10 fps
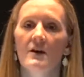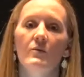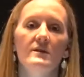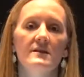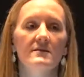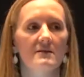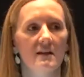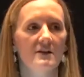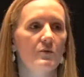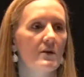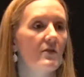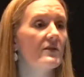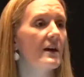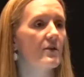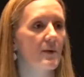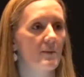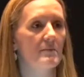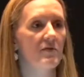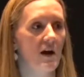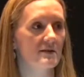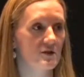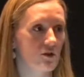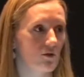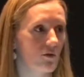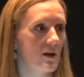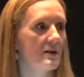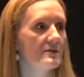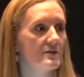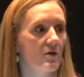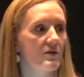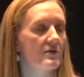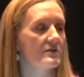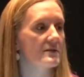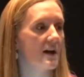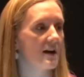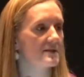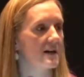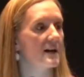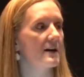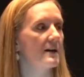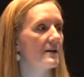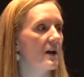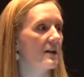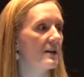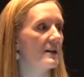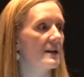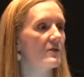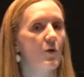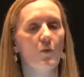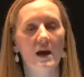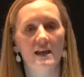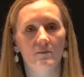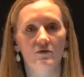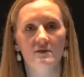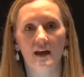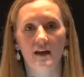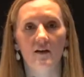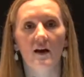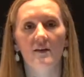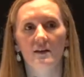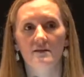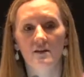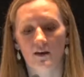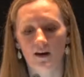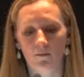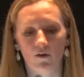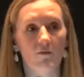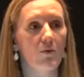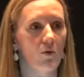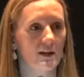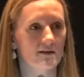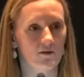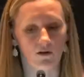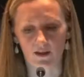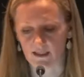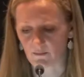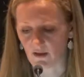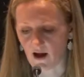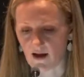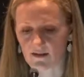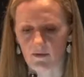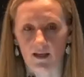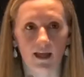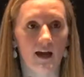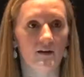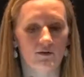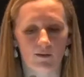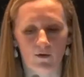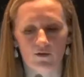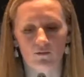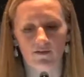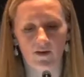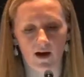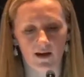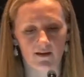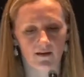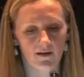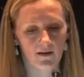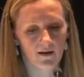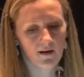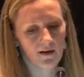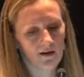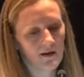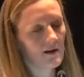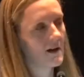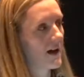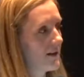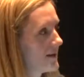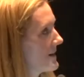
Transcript: we didn't select one over the other, we would plot two. So there's not an equal weighting, per se, as to the number of points that are on these plots. But again, it was the most refined. In this